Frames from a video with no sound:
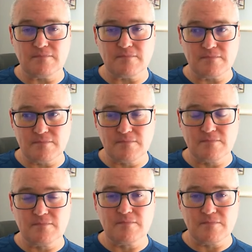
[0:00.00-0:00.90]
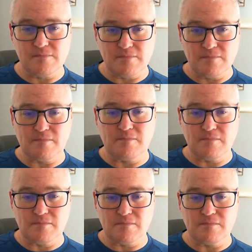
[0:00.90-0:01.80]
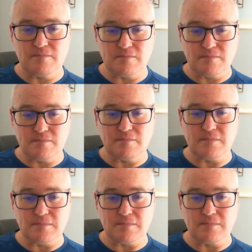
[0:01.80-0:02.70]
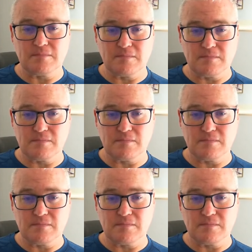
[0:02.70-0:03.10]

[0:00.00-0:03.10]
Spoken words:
[no speech]